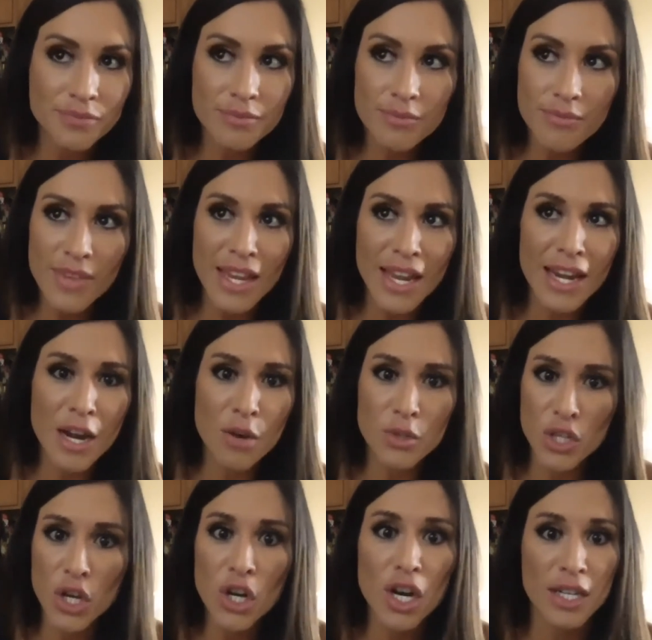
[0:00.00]
And I was
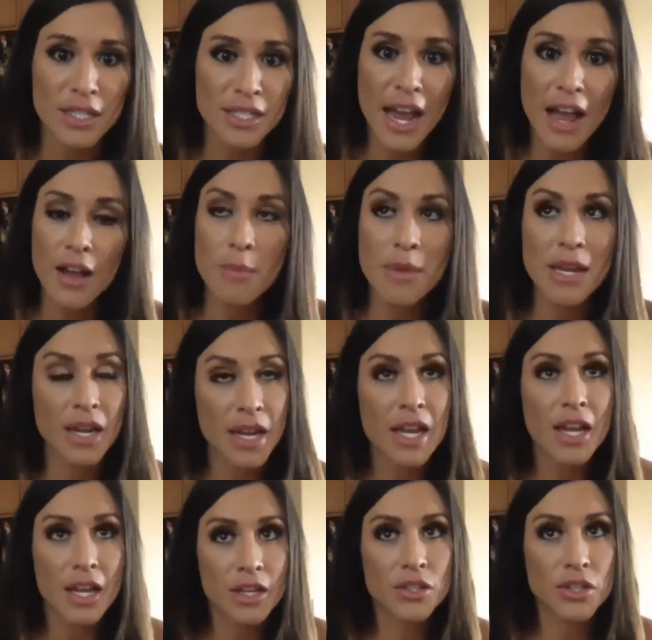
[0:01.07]
hooked. I mean,
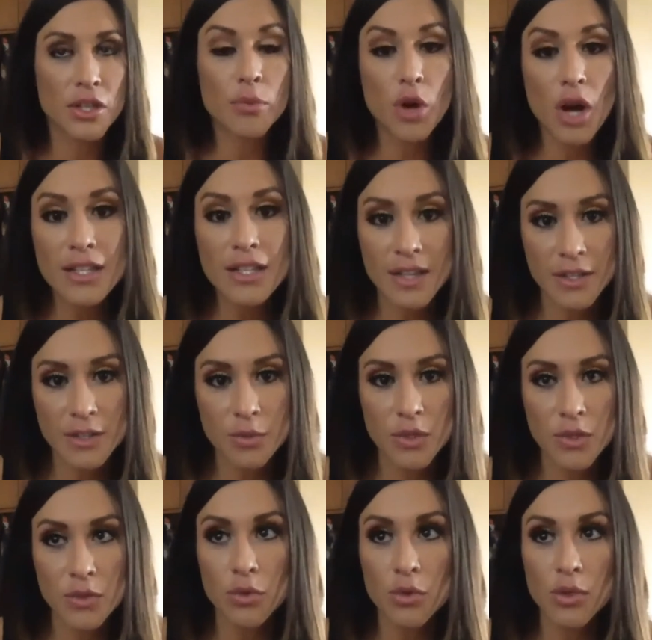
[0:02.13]
the process was
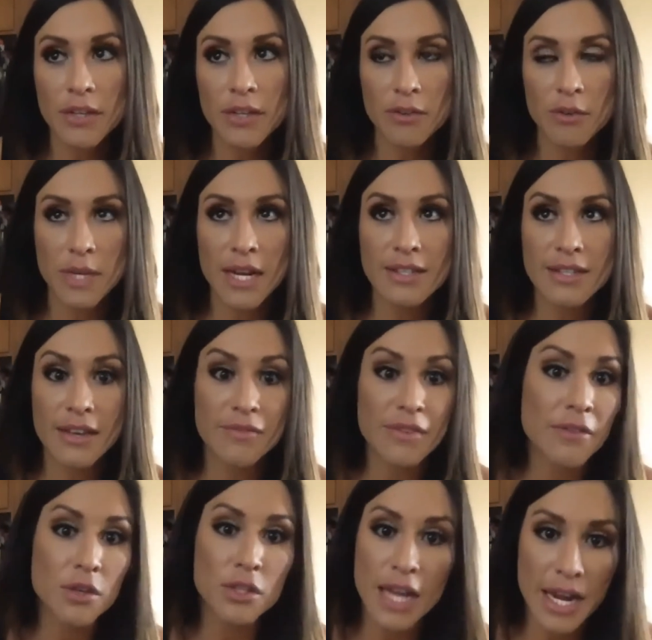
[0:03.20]
grueling for me because I've never
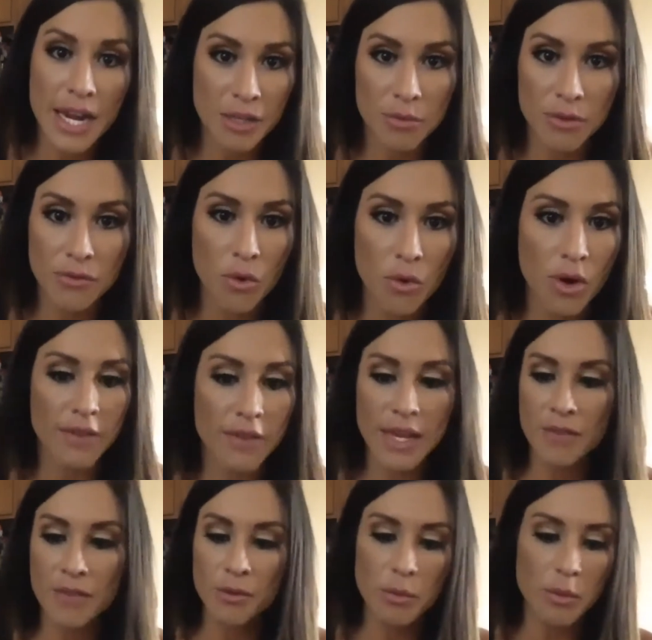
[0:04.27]
dieted before. I came from a
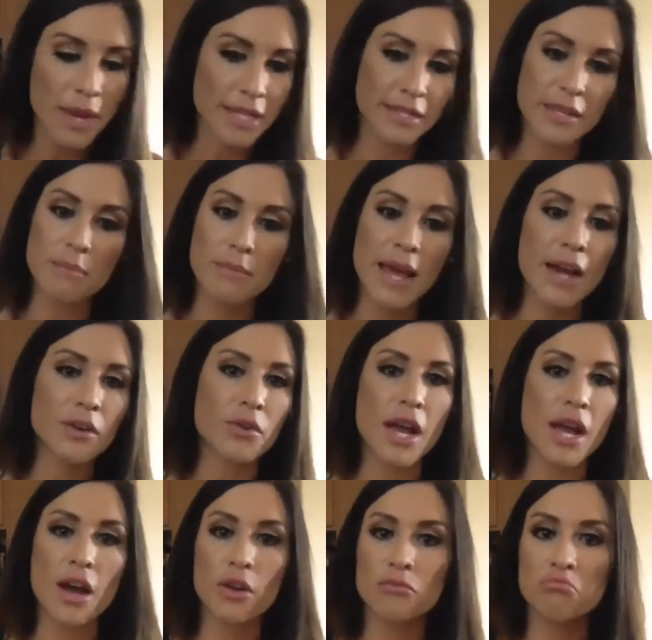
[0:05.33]
Mexican
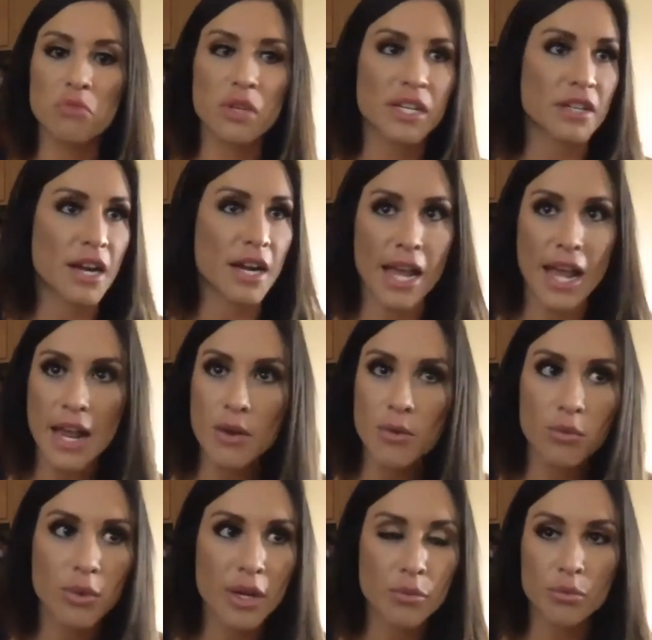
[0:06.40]
background. We kind of ate
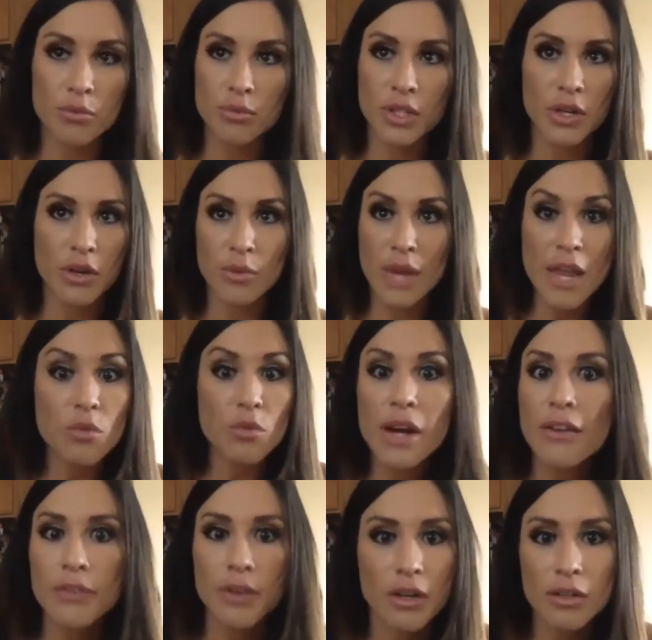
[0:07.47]
when, you know, ate whatever,
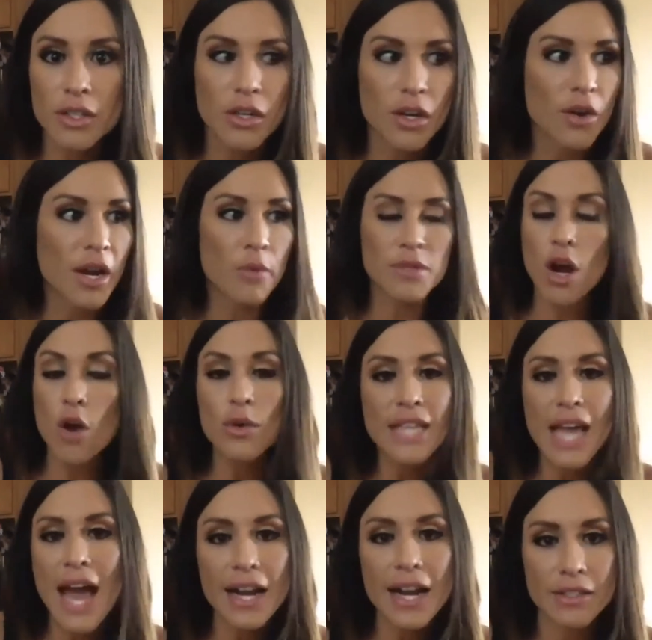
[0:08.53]
you know, I was always
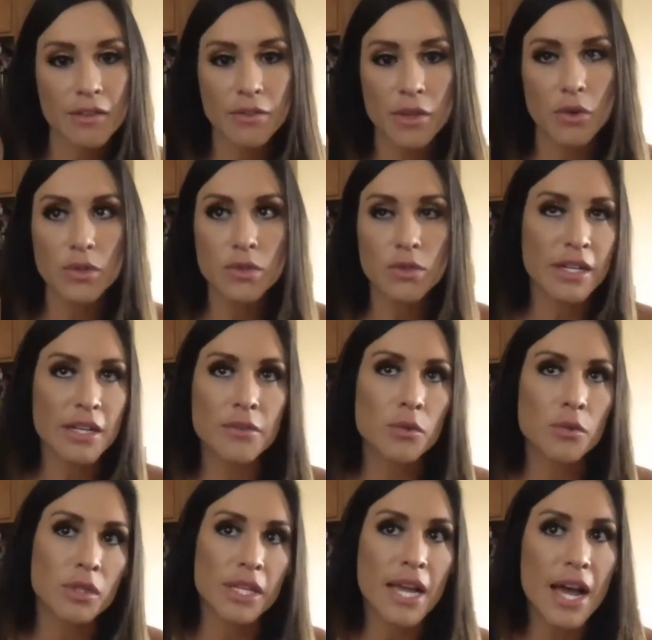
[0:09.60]
active though. So I never really
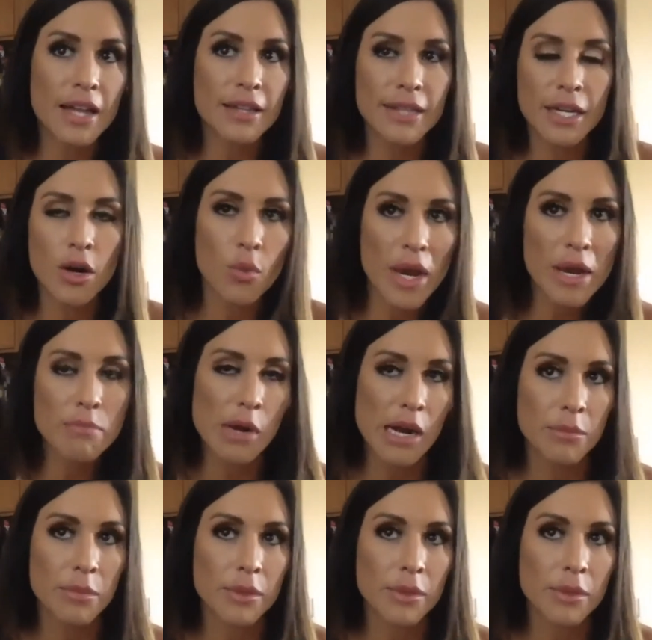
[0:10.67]
had like a weight problem.